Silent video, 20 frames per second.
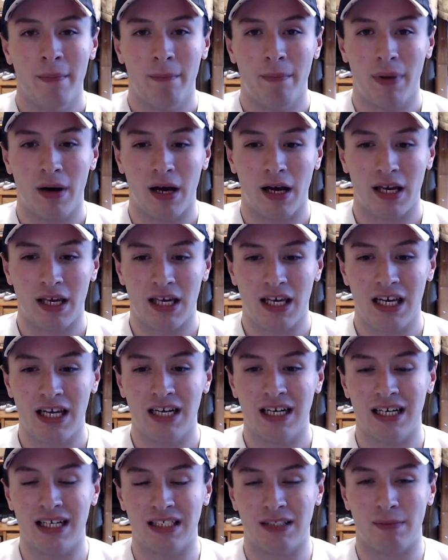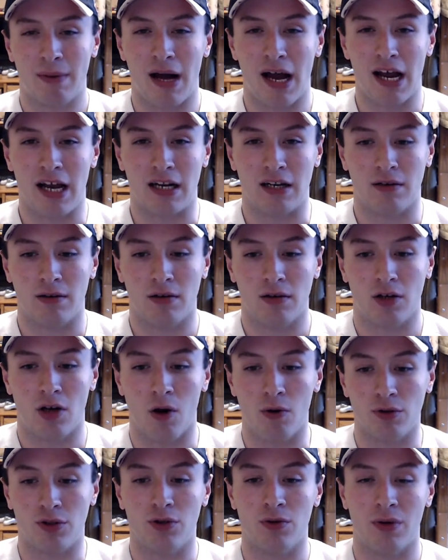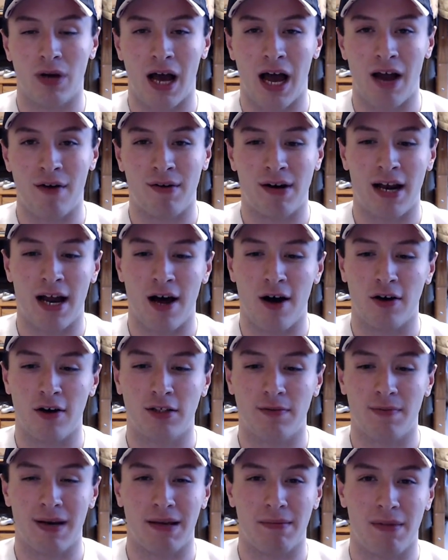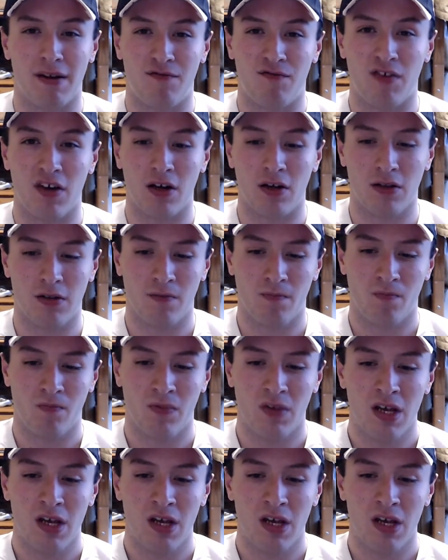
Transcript: But he is my go-to guy right now to be in midfield.